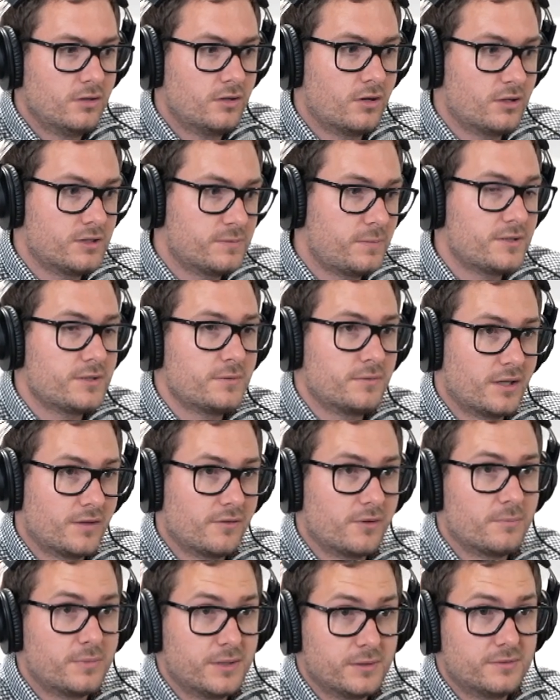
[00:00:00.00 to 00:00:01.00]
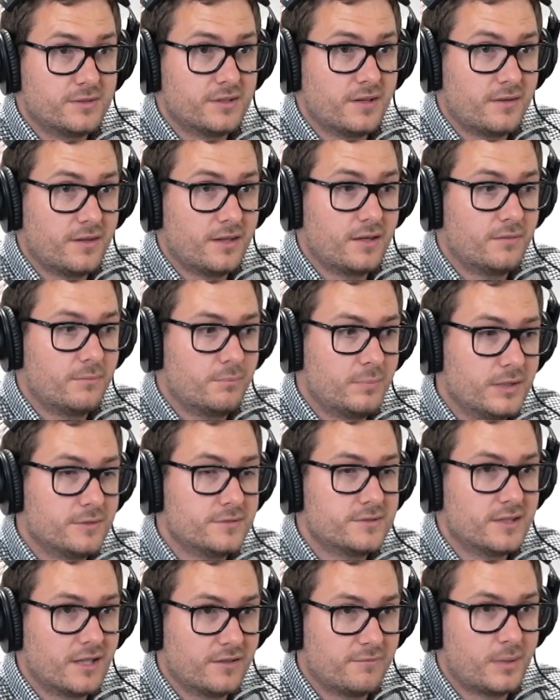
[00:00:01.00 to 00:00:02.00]
you know, especially when they've got building that, that
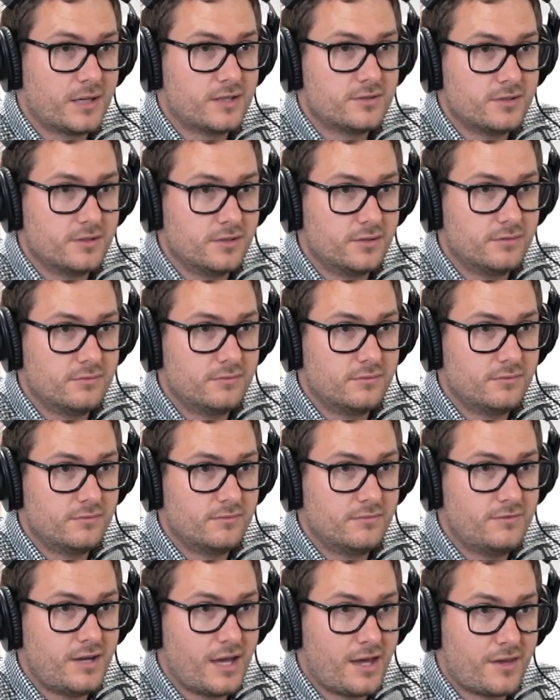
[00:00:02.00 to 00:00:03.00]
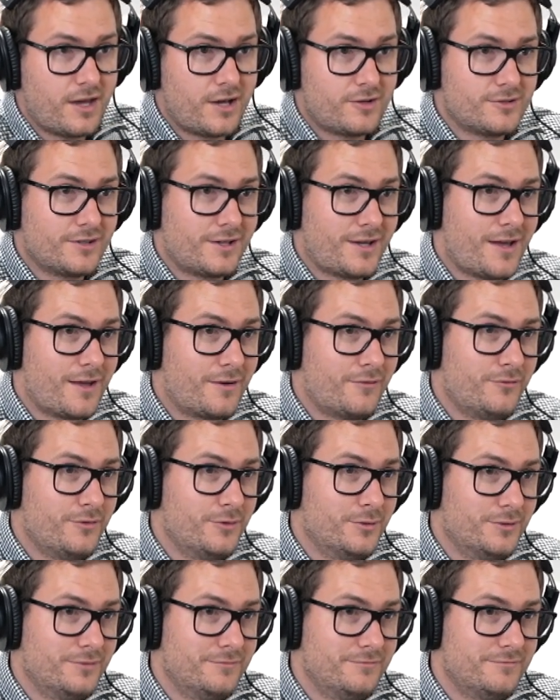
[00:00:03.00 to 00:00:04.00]
bills and they've budgeted. Now they actually can't
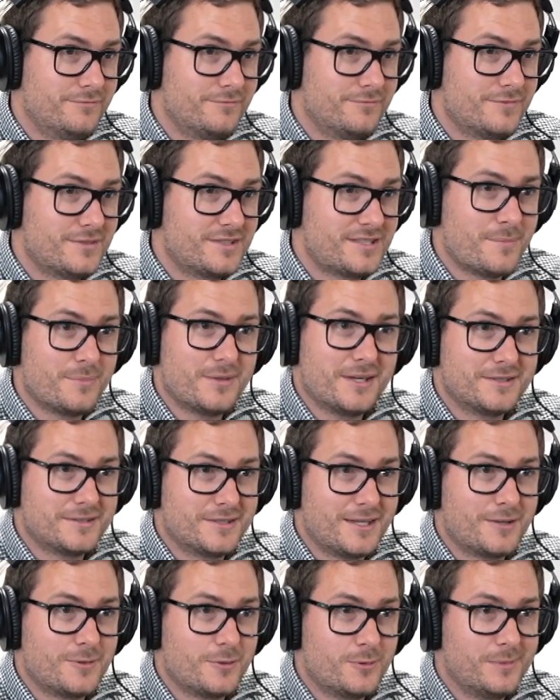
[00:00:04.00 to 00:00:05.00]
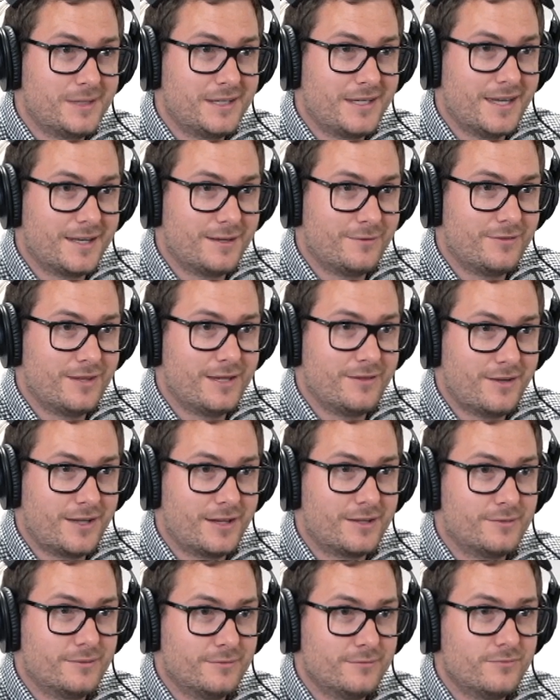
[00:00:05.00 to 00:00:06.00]
afford some things they normally can if they've
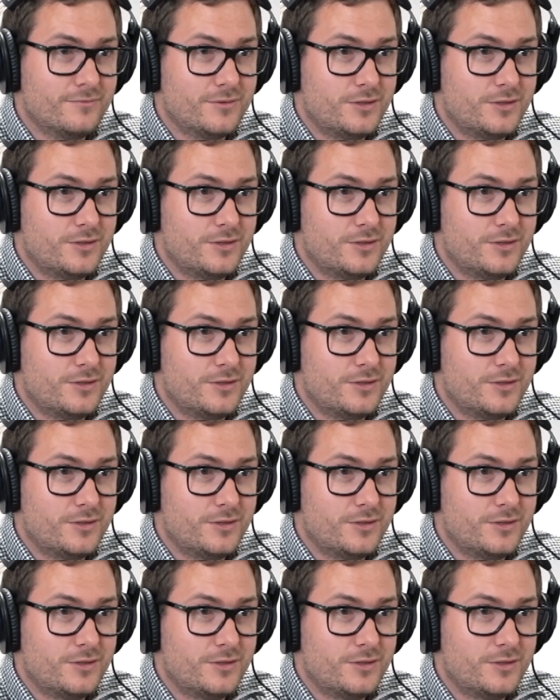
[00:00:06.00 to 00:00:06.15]
had a